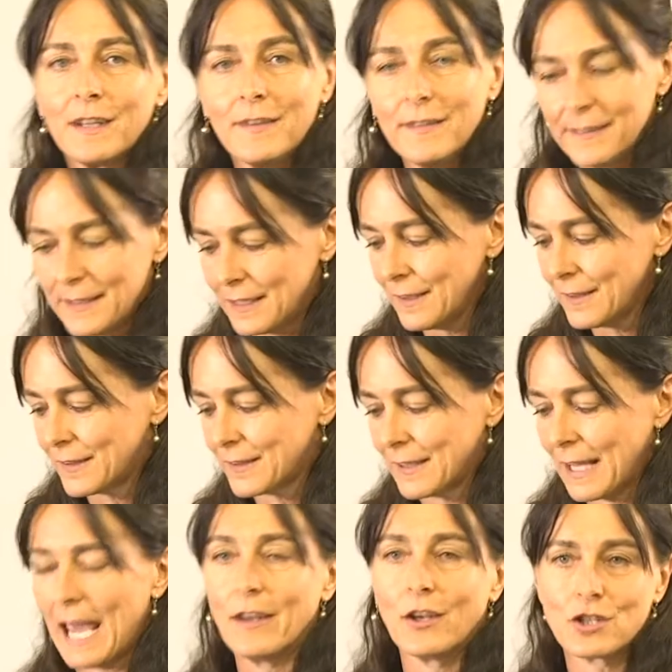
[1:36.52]
these
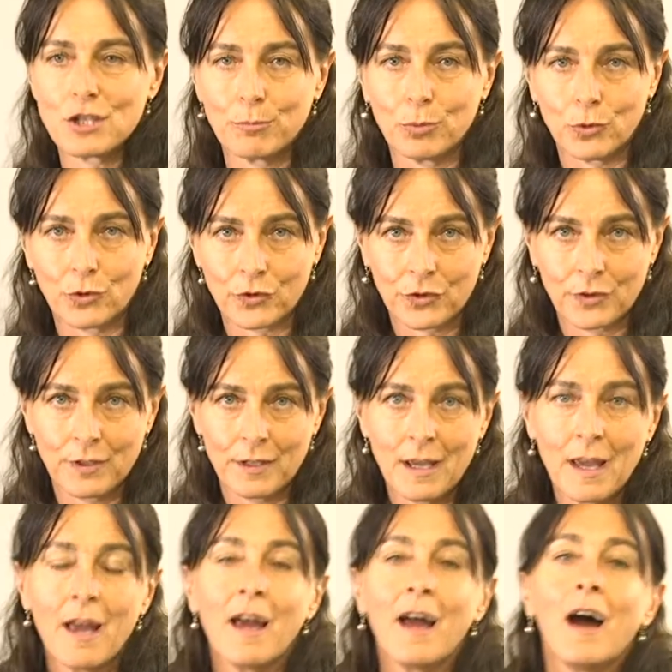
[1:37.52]
energy balls.
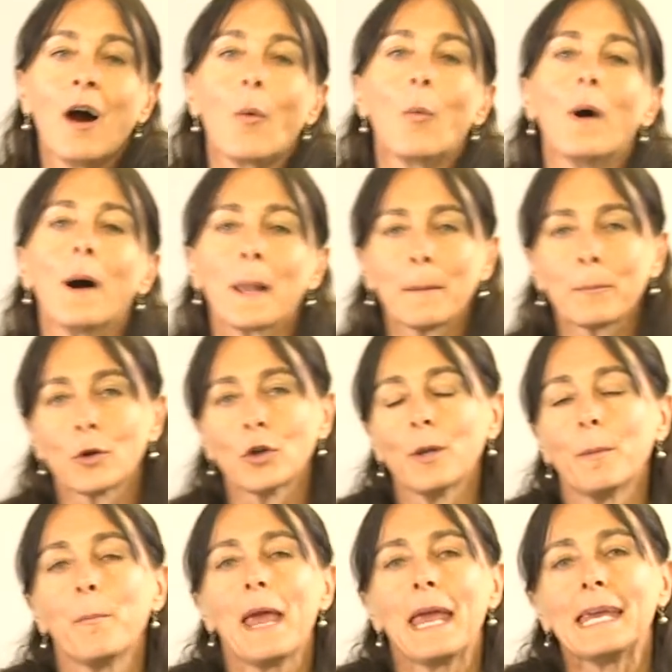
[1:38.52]
While I'm going
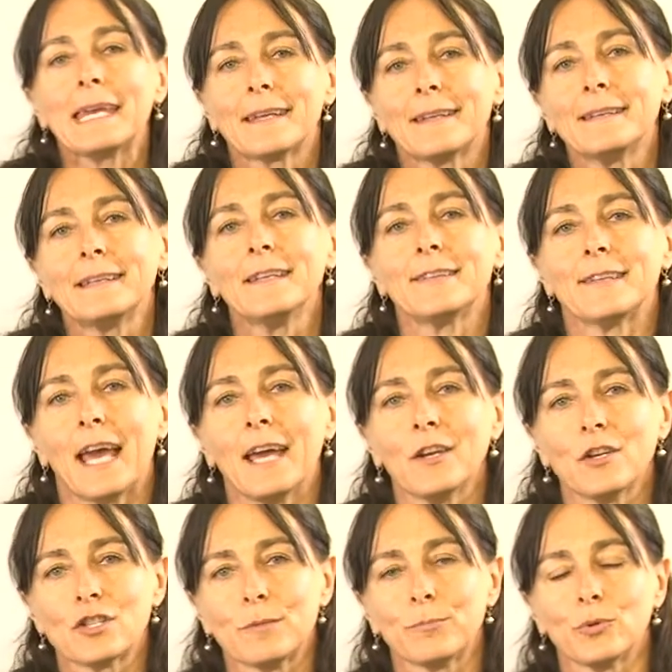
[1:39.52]
to make these
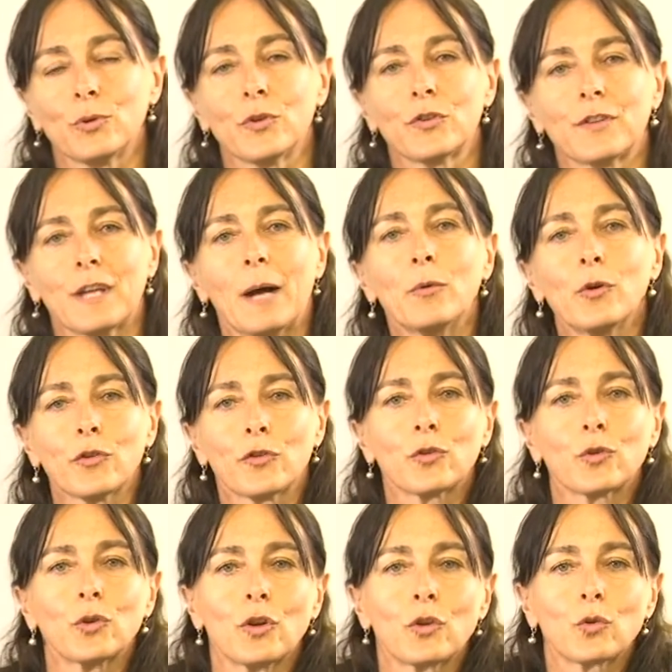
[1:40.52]
energy balls, I'm
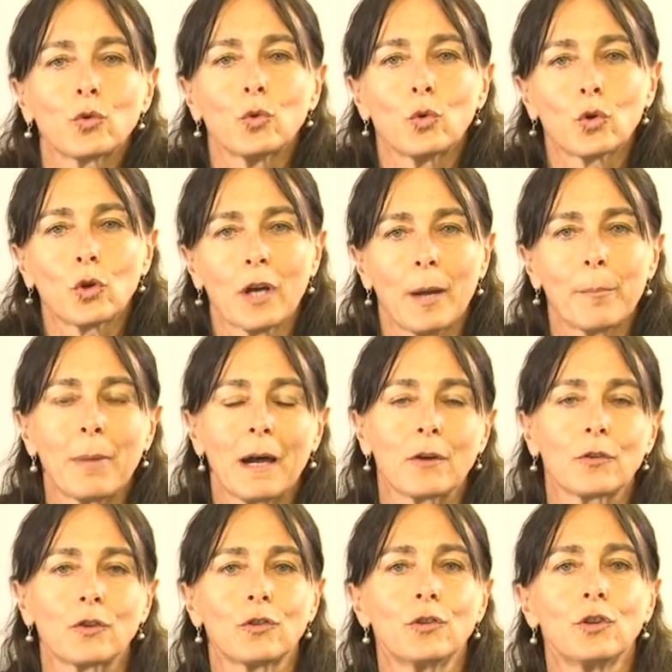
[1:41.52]
also going to talk
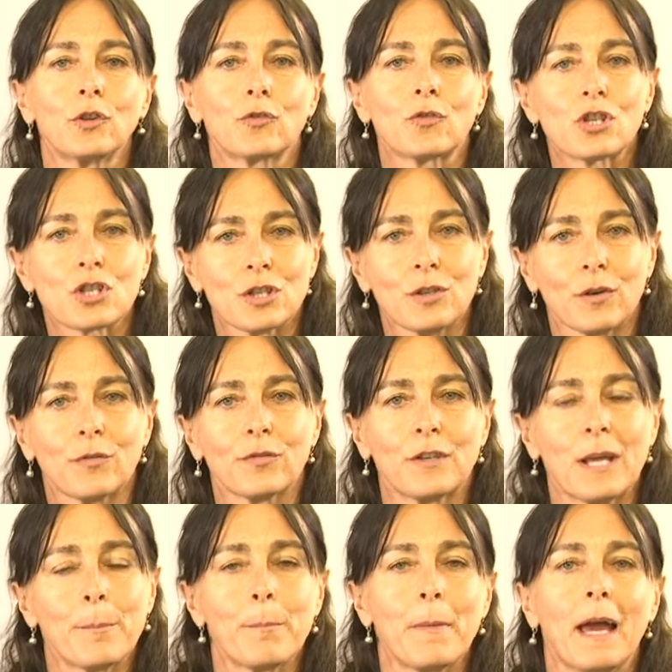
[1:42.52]
about the nutrition of
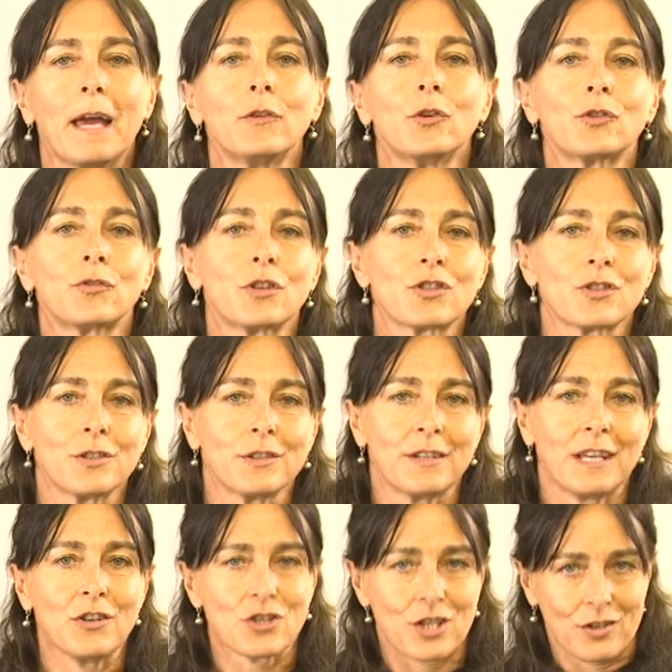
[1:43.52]
them and nutrition
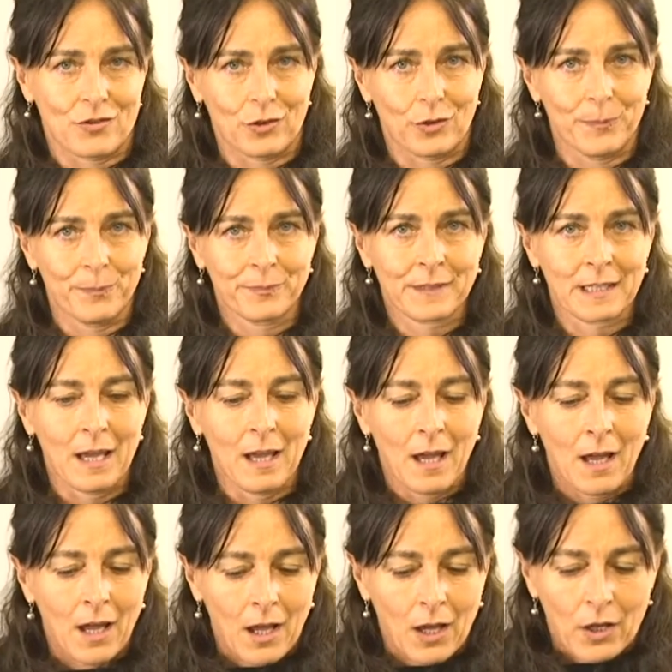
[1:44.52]
in general.
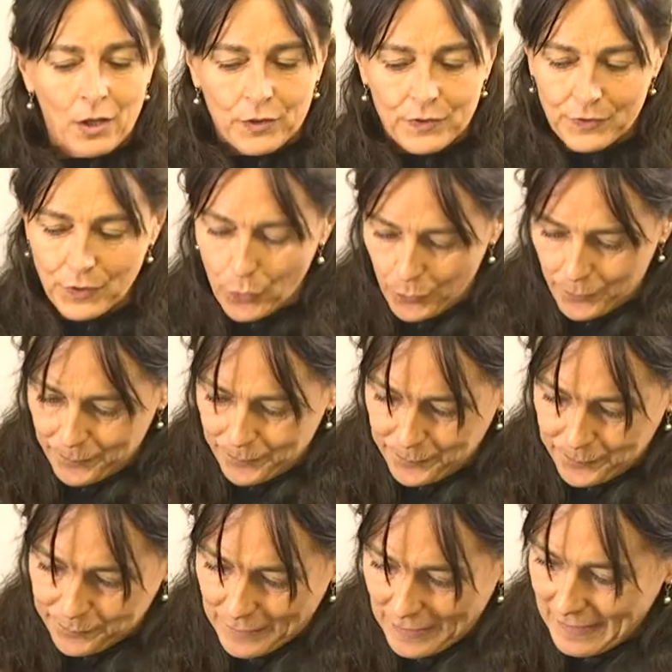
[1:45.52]
So
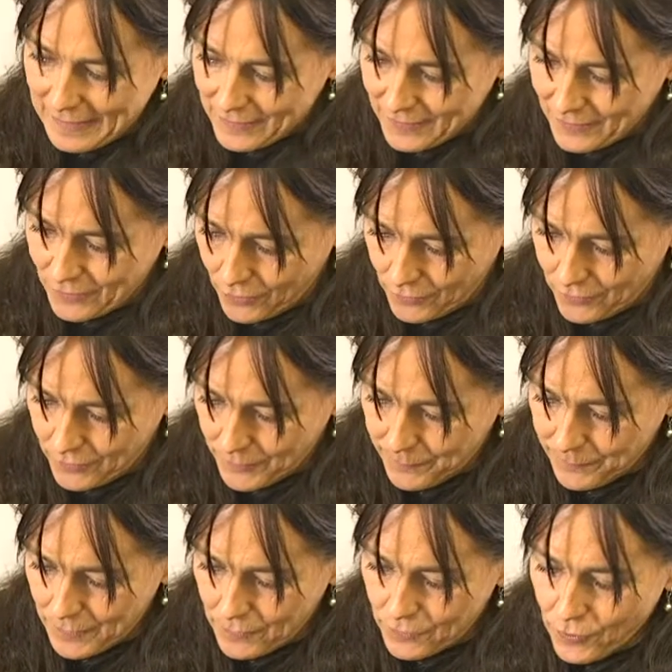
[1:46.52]
let's start.
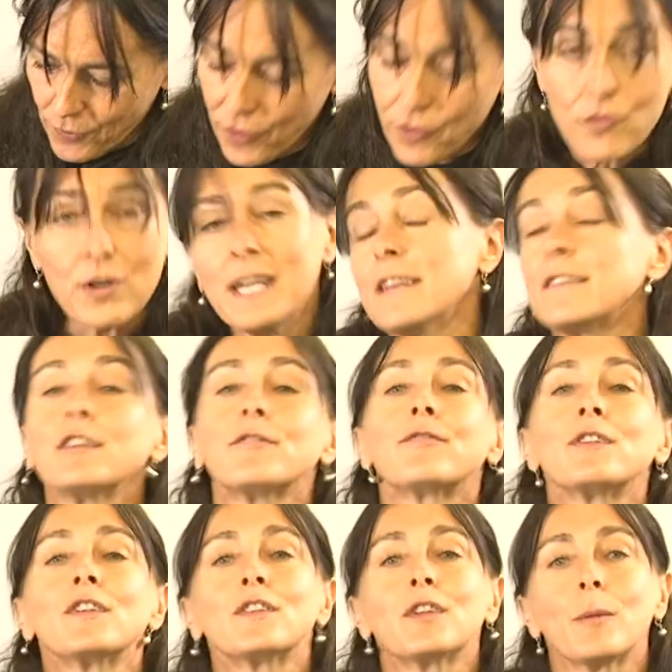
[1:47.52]
The three
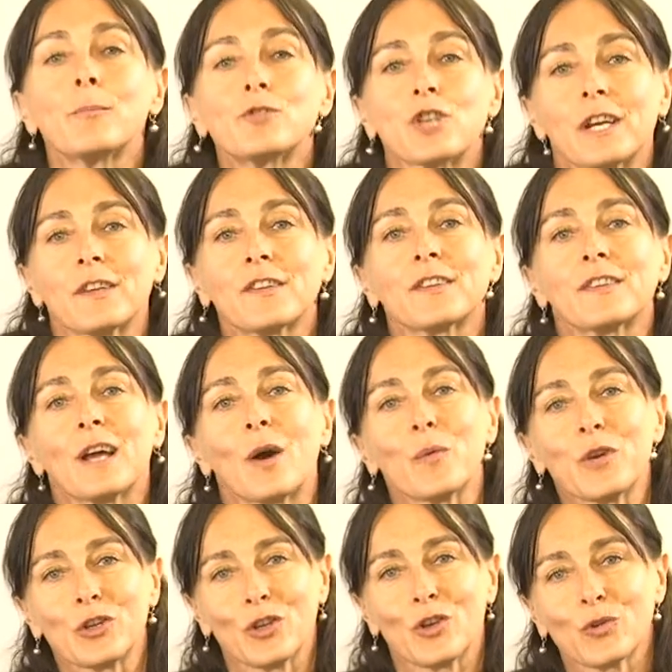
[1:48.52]
different subjects that
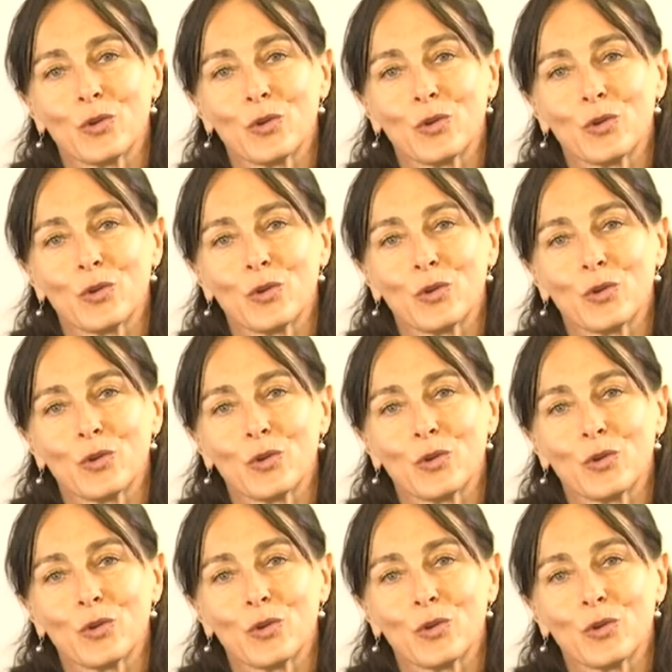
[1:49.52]
we're going to